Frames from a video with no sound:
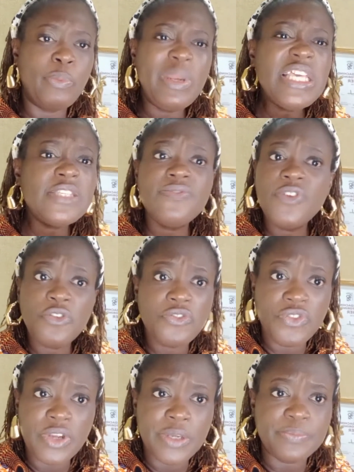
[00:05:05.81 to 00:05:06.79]
Please feel
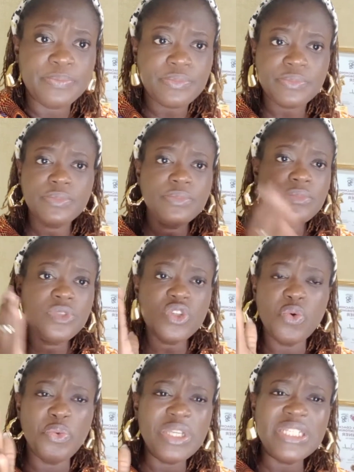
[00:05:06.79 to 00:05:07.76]
free,
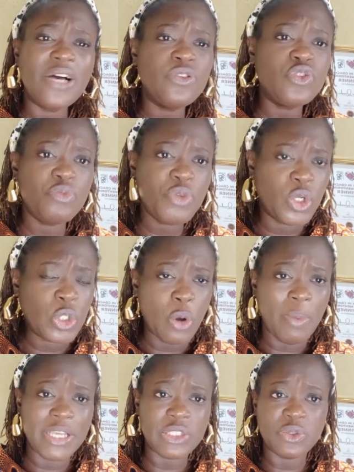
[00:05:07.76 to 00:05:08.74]
reach out to me on
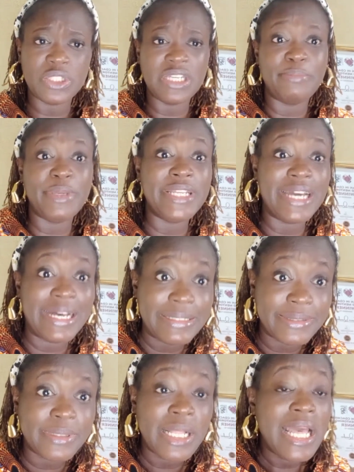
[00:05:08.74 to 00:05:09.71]
my social media
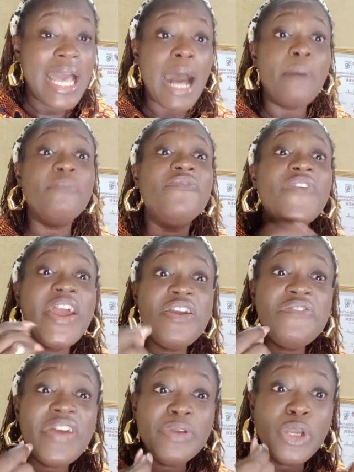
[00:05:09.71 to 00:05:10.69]
handle. I'm very,
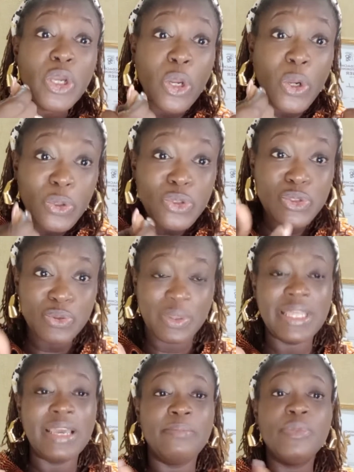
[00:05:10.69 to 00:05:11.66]
very close to
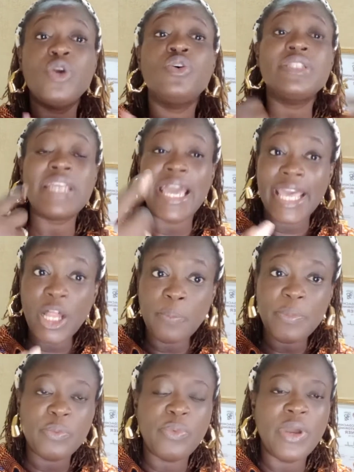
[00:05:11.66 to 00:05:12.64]
them because I help
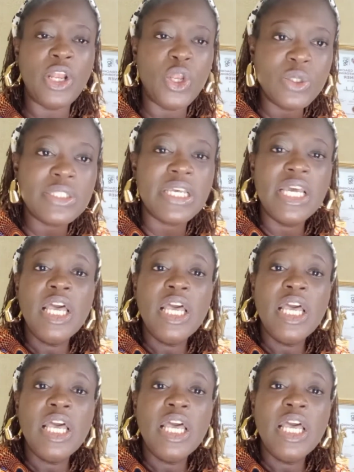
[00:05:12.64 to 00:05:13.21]
people a lot.